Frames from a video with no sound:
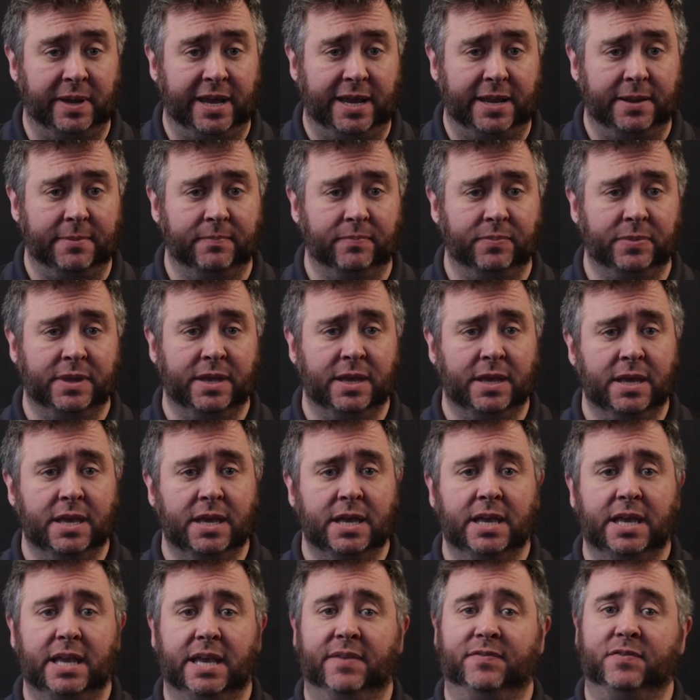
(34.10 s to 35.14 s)
me.
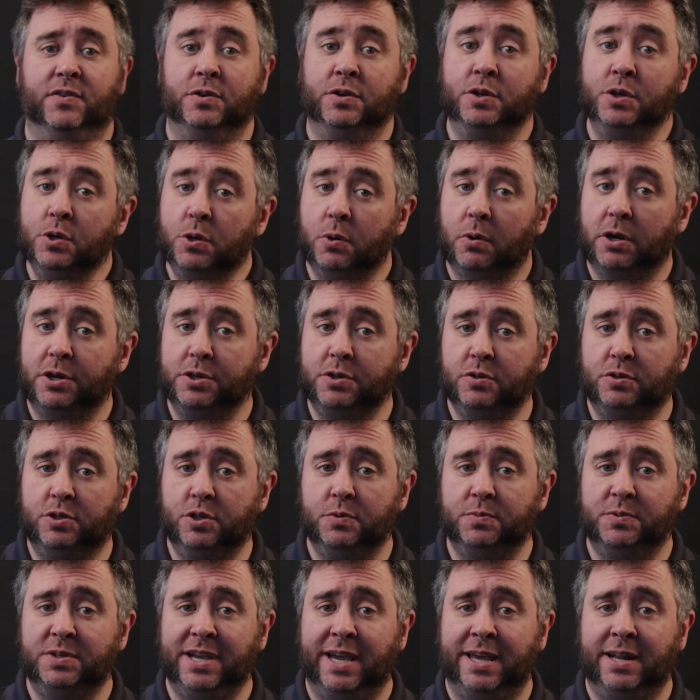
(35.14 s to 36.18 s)
If you're new to our
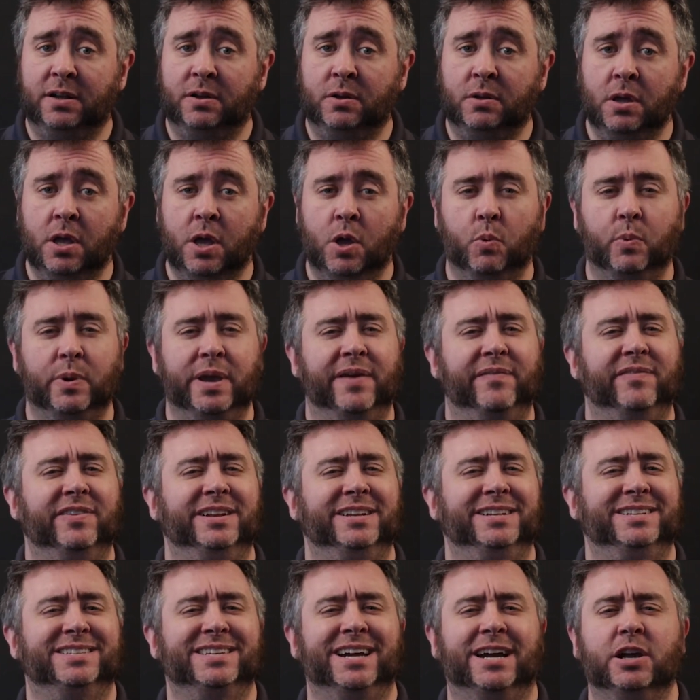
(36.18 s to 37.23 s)
YouTube channel, we have
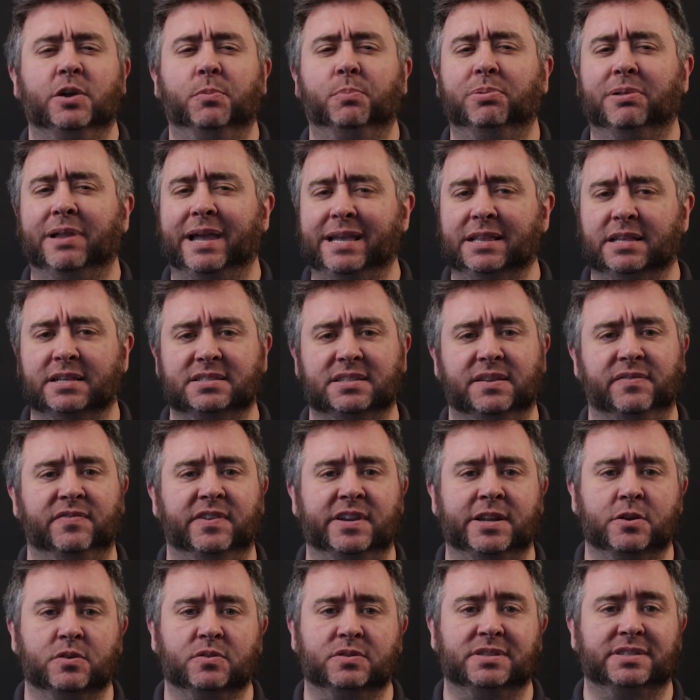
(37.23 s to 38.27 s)
an entire playlist of
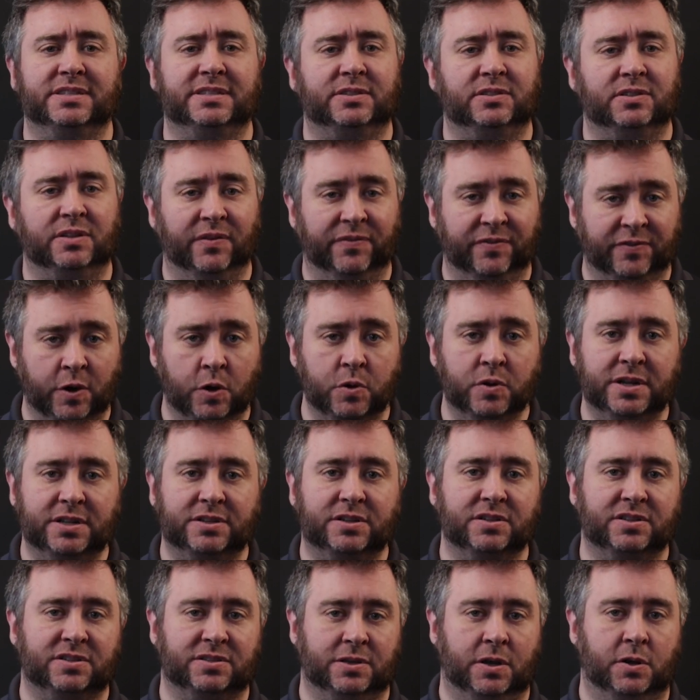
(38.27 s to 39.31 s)
videos
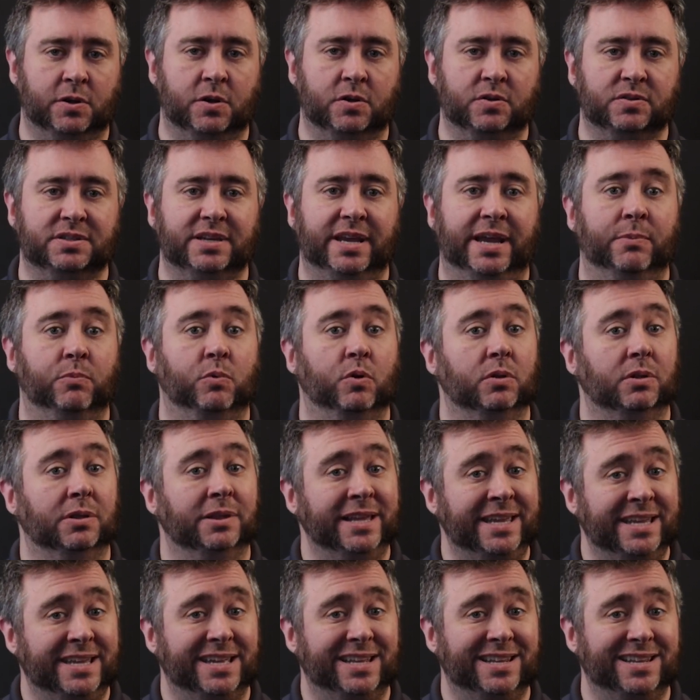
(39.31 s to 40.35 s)
devoted to Sonos and we'll
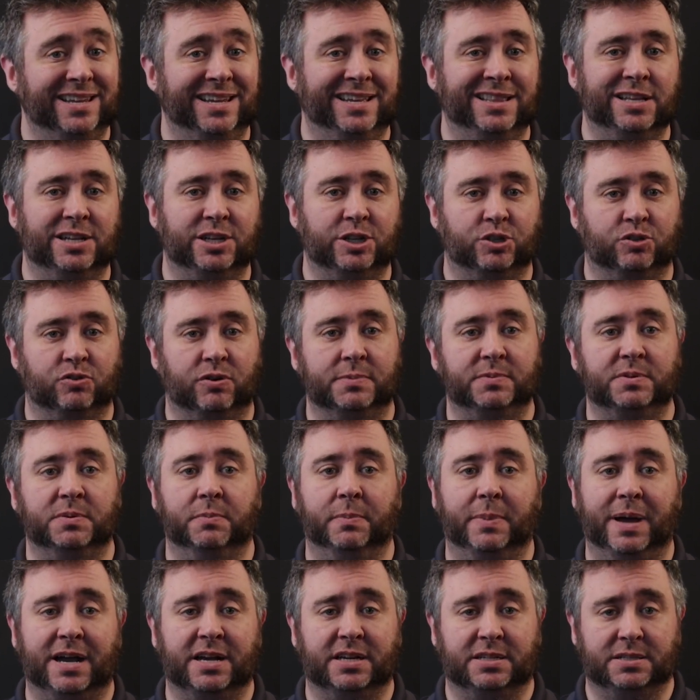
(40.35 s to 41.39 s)
link it in the
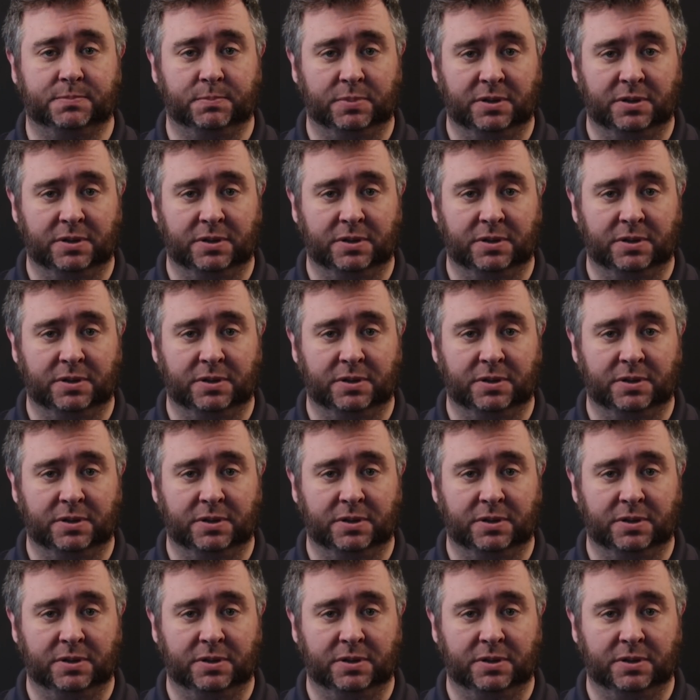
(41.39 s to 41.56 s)
description box